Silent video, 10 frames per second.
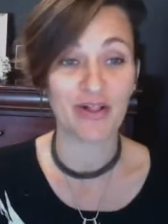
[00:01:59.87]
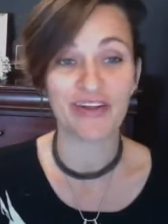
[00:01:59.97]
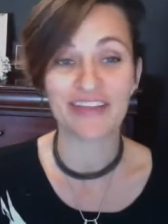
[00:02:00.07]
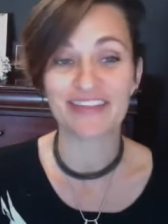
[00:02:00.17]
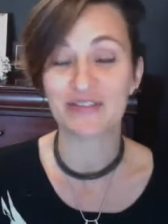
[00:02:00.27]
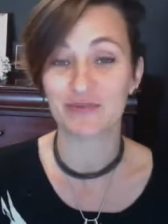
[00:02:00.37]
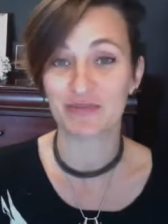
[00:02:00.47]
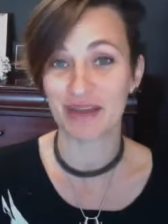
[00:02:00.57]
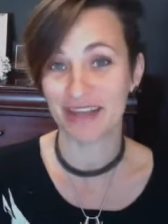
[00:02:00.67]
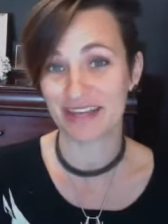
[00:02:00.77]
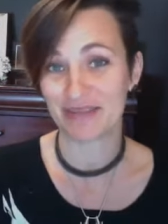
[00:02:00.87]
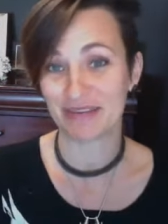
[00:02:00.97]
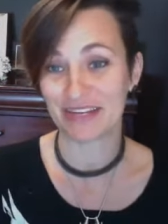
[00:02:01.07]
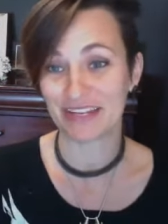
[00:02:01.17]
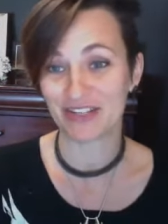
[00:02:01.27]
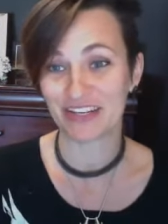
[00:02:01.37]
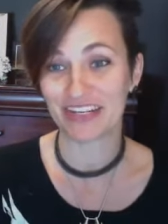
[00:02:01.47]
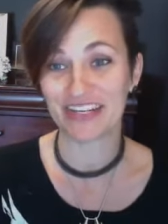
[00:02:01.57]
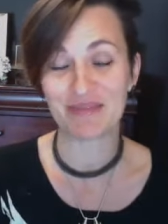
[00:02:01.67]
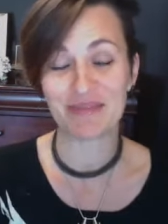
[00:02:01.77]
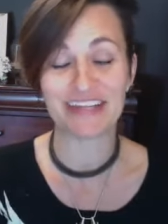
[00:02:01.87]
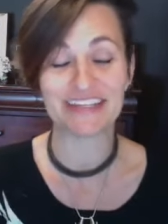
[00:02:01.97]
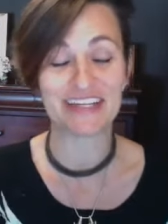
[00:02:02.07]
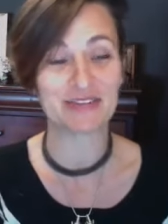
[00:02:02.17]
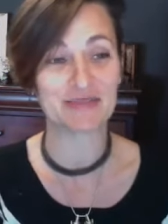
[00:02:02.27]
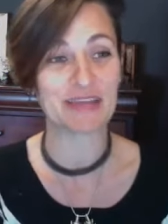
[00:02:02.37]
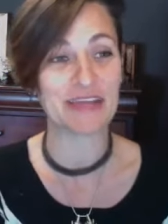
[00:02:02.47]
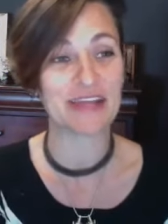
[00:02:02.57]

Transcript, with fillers: Okay, this is what my itty bitty shitty committee tells me.